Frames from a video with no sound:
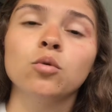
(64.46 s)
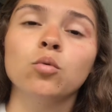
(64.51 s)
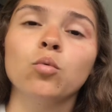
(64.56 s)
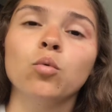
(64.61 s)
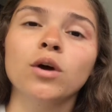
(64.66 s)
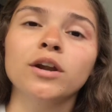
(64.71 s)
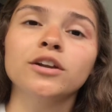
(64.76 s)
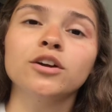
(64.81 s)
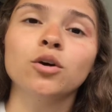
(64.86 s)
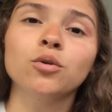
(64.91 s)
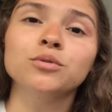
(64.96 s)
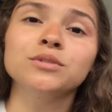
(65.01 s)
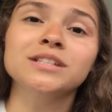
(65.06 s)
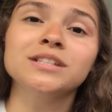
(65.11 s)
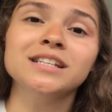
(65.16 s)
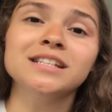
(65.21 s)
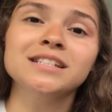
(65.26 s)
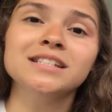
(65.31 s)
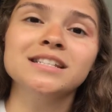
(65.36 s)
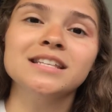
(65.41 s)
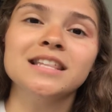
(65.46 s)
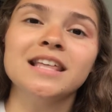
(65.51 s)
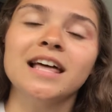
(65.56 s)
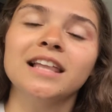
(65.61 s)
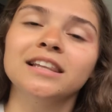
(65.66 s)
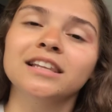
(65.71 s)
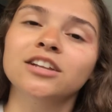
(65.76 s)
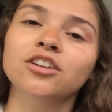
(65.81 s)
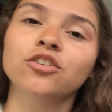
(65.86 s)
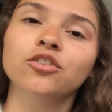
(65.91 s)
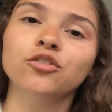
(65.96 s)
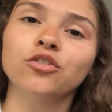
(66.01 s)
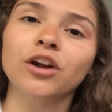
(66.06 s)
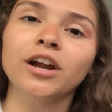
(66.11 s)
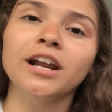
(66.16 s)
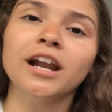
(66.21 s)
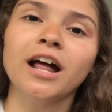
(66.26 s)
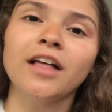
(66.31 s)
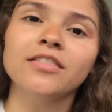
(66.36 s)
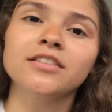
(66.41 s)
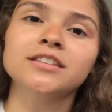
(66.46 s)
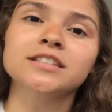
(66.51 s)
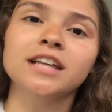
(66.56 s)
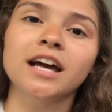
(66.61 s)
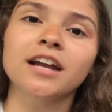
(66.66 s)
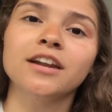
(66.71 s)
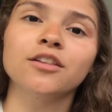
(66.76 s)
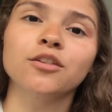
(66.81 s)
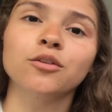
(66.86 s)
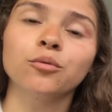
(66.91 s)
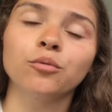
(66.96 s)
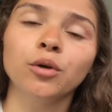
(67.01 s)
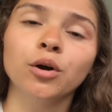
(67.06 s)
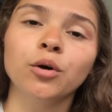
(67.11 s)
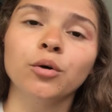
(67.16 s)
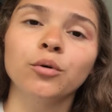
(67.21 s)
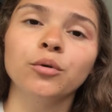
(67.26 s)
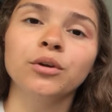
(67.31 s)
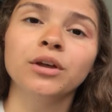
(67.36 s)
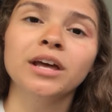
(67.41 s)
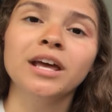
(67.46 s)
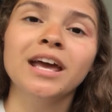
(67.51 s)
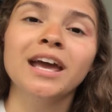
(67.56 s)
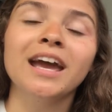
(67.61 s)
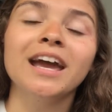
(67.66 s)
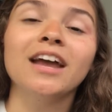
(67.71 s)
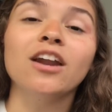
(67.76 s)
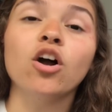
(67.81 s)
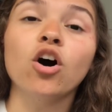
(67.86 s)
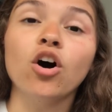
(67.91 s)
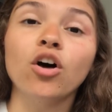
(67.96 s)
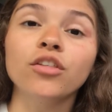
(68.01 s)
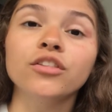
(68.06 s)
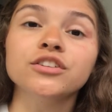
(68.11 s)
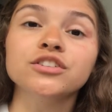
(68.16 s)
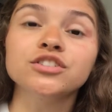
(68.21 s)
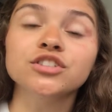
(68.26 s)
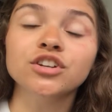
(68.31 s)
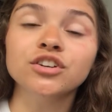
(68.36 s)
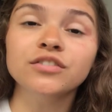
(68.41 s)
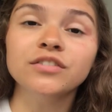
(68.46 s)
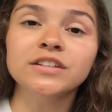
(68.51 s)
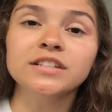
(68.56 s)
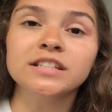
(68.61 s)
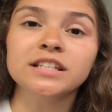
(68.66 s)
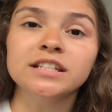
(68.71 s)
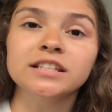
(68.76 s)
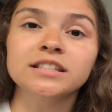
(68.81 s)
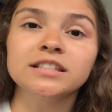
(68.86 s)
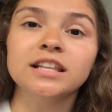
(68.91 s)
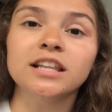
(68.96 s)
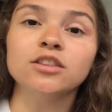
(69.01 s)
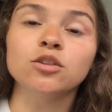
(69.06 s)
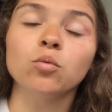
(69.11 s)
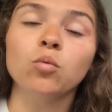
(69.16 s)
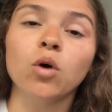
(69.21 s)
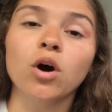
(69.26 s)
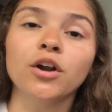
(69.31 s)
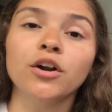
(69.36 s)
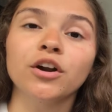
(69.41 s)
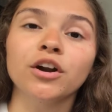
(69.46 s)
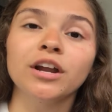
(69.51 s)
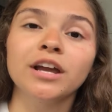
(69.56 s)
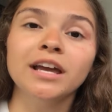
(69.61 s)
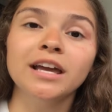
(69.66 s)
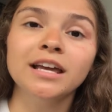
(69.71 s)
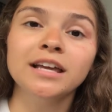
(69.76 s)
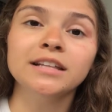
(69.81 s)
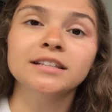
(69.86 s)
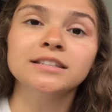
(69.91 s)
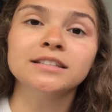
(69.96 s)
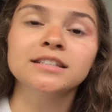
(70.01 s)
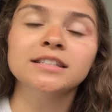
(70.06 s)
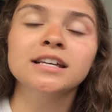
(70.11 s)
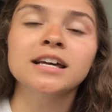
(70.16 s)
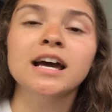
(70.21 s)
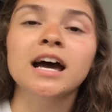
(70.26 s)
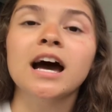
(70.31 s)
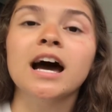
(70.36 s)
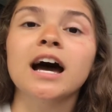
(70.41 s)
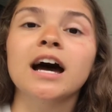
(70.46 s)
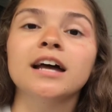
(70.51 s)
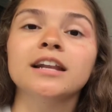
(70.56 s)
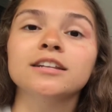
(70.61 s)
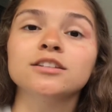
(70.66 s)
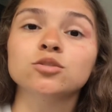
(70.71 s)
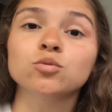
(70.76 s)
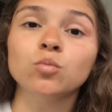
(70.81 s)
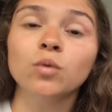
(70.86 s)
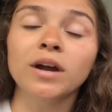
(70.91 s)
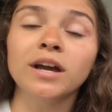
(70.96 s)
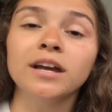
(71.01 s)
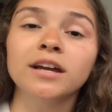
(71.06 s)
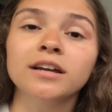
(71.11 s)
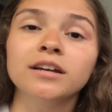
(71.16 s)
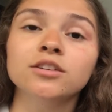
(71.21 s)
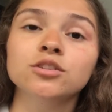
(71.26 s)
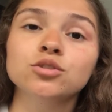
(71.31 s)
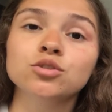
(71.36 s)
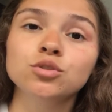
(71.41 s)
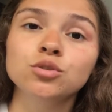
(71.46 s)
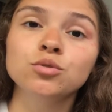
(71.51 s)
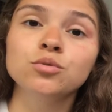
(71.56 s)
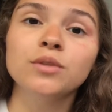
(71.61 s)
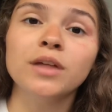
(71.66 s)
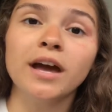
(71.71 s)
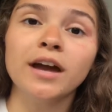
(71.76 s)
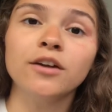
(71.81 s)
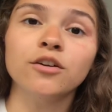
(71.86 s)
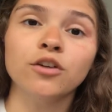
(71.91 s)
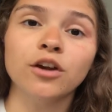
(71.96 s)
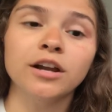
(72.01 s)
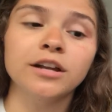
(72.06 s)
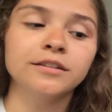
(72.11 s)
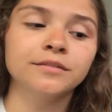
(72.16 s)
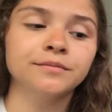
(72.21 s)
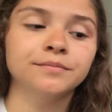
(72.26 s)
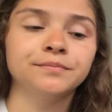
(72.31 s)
what goes into that little grate on the side of the road and all the surfaces that the water hits on its way to that grate.